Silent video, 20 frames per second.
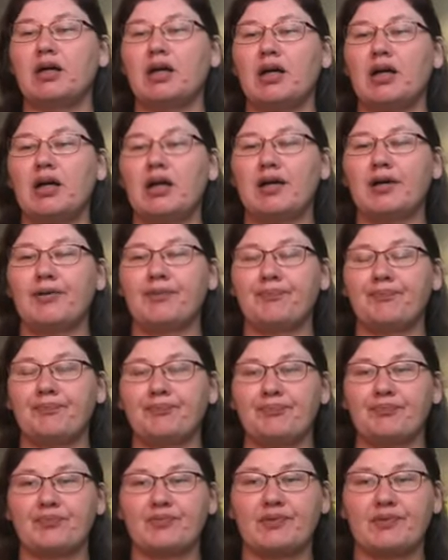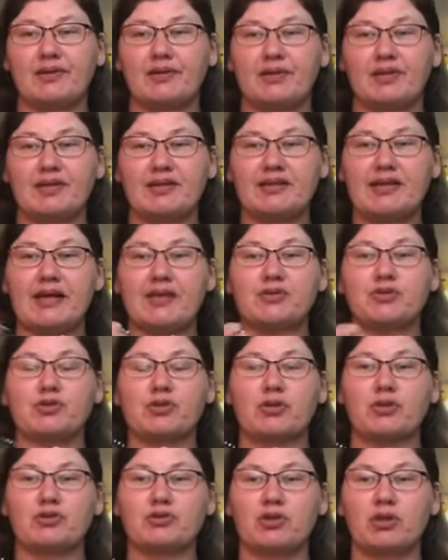the
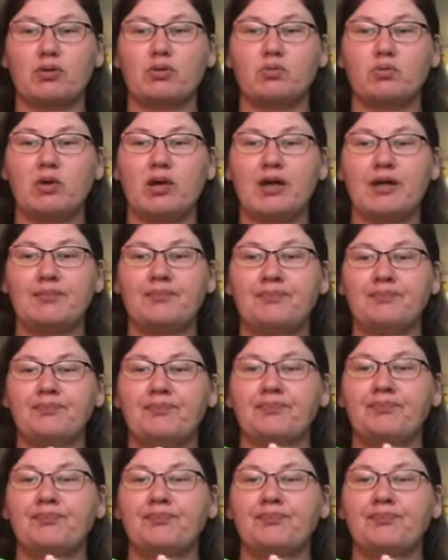downstroke. So 1,